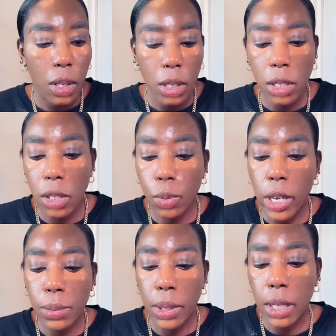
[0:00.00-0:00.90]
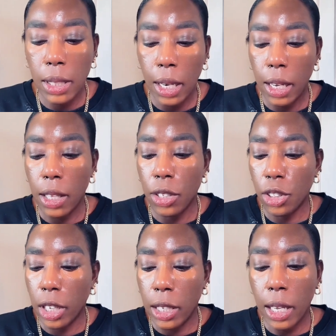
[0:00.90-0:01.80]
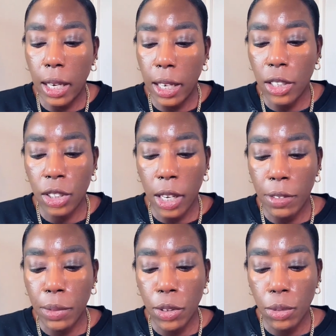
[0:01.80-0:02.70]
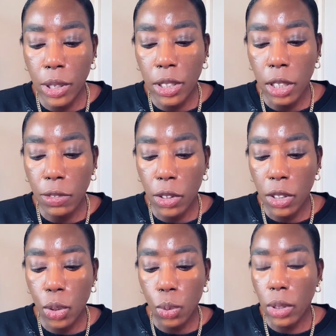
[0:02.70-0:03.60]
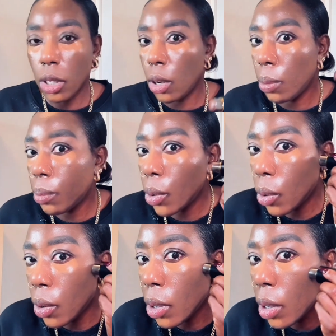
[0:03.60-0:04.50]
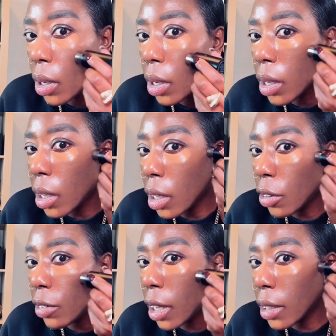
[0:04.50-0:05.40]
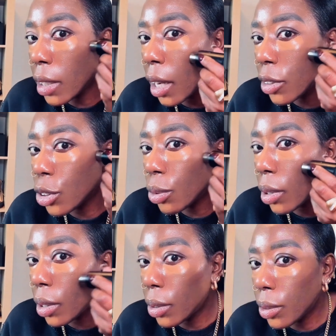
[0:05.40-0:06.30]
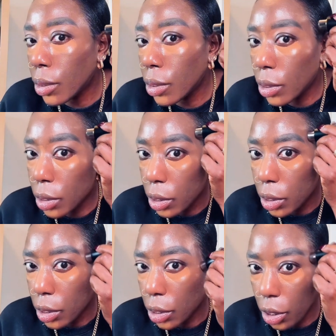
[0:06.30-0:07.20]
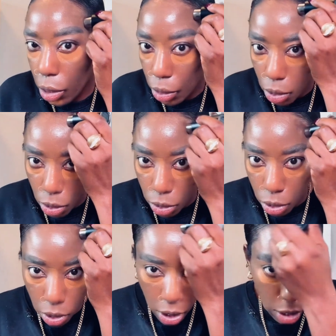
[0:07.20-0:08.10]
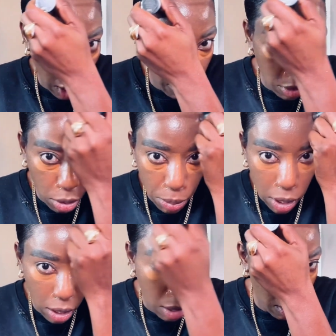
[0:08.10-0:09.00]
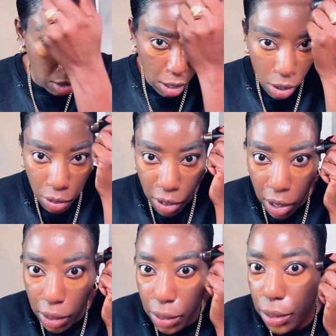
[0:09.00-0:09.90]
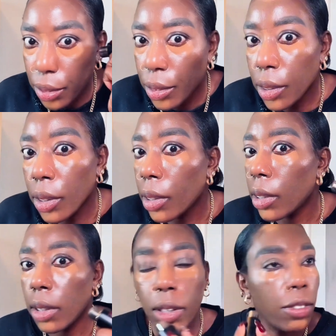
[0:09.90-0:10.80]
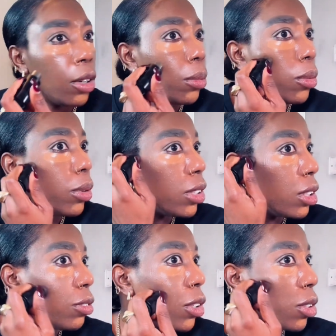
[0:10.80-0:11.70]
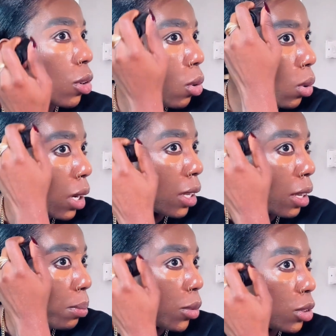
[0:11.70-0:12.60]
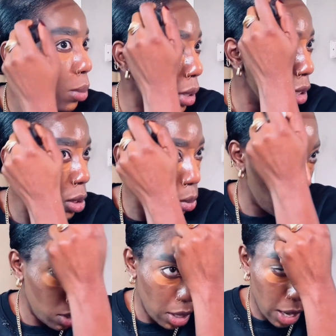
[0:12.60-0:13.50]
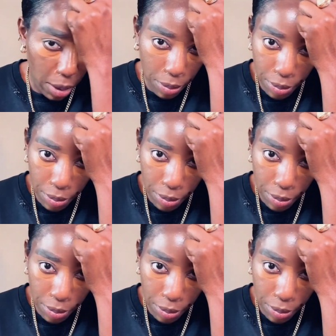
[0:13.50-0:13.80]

This is Westman Atelier, the shade Ganache. I've been reaching for this one a lot more. I love that natural, you know, contour that it gives to me. I love that. I've not been reaching for the cola that much, but this one, yeah.